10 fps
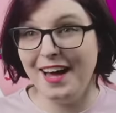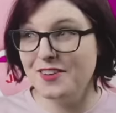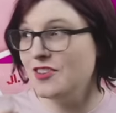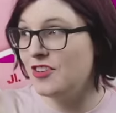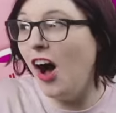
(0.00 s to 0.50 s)

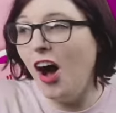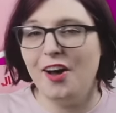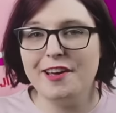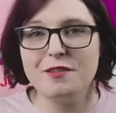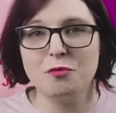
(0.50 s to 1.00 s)
And
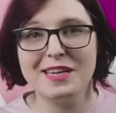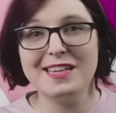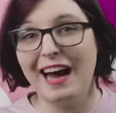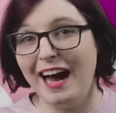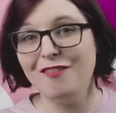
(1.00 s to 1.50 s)
now
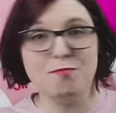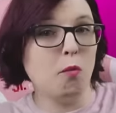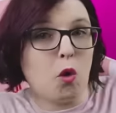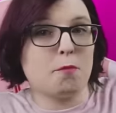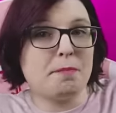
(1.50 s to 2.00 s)
we have
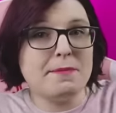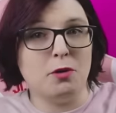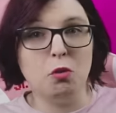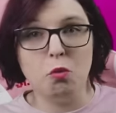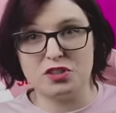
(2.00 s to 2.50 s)
more
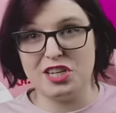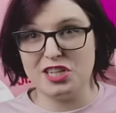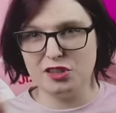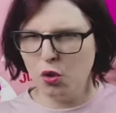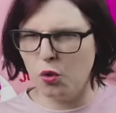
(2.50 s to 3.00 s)
people
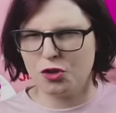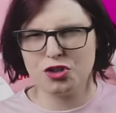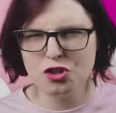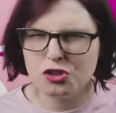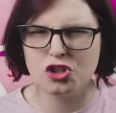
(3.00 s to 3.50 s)
watching lore
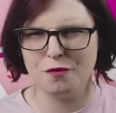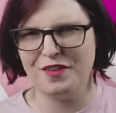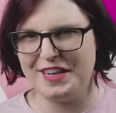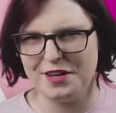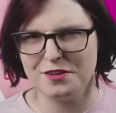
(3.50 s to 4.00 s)
YouTube
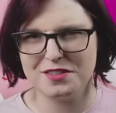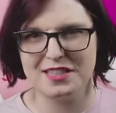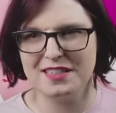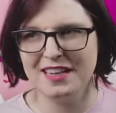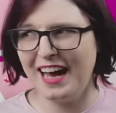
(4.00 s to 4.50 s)
videos than